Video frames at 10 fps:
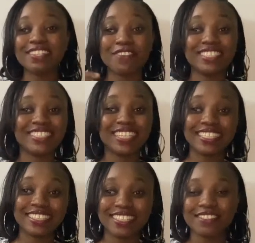
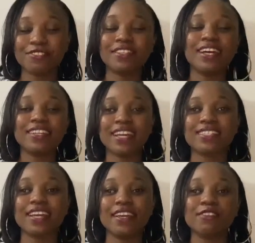personally, I might just continue
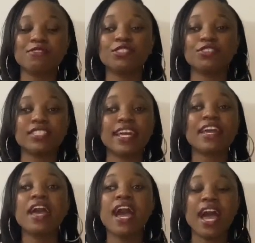my normal
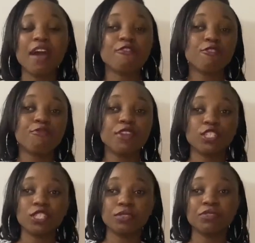uploads.
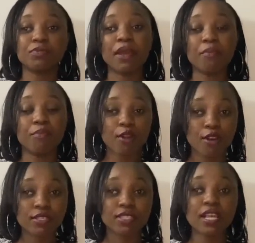Yes, I might
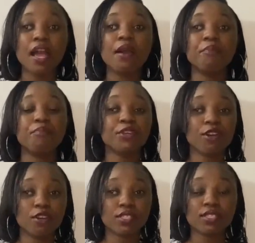just
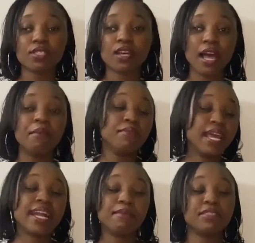hashtag Vlogmas
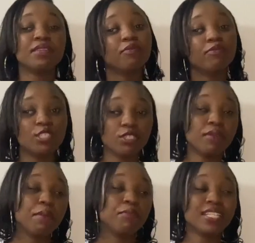because it's the period,
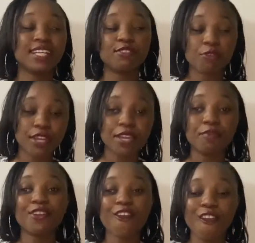but I'm not
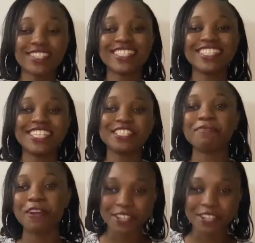really into the